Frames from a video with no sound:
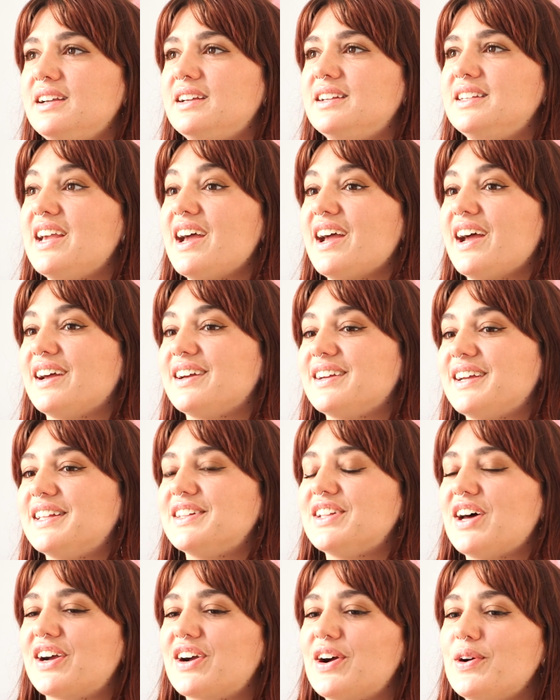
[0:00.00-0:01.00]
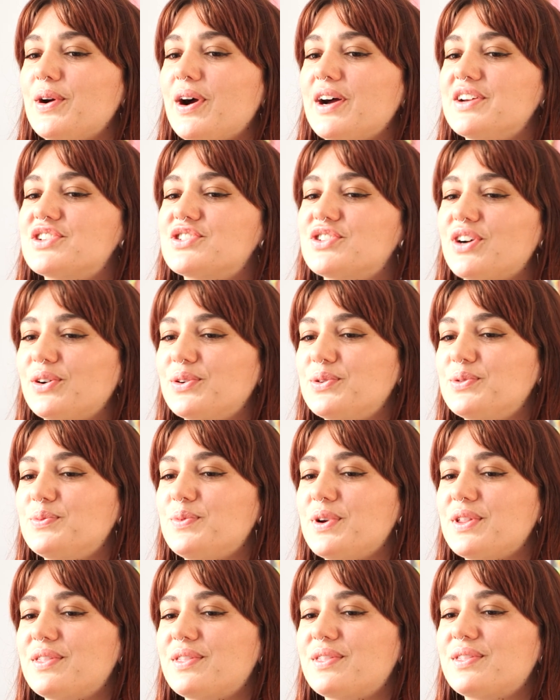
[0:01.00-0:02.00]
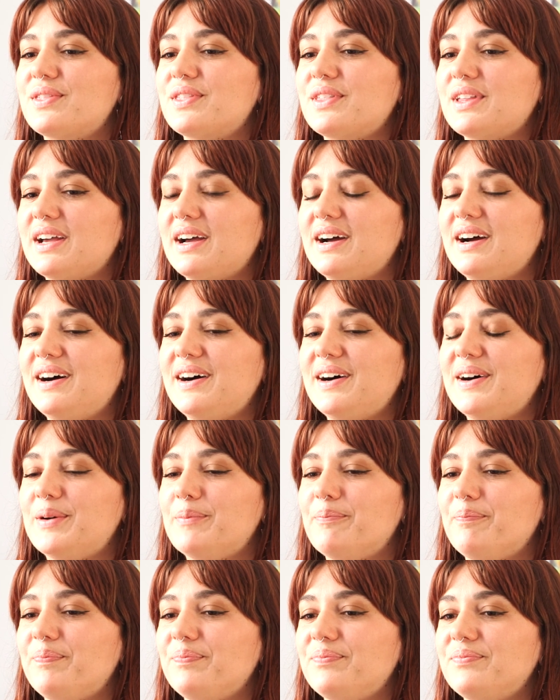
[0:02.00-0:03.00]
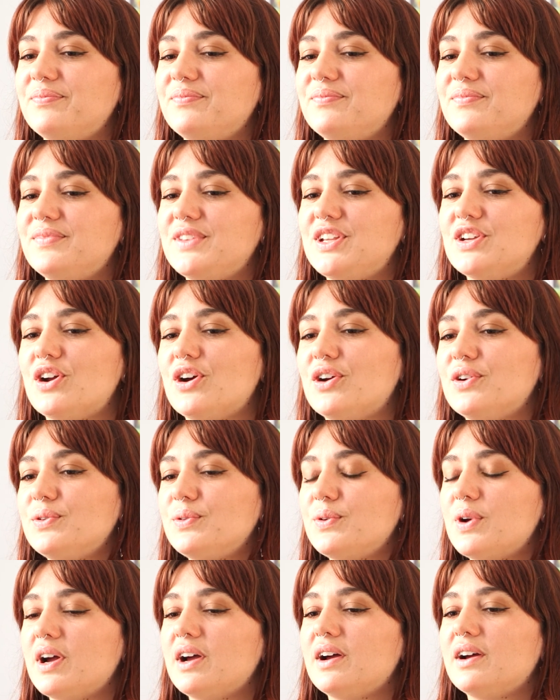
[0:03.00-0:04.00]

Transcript: yeah, and like I struggled with, you know,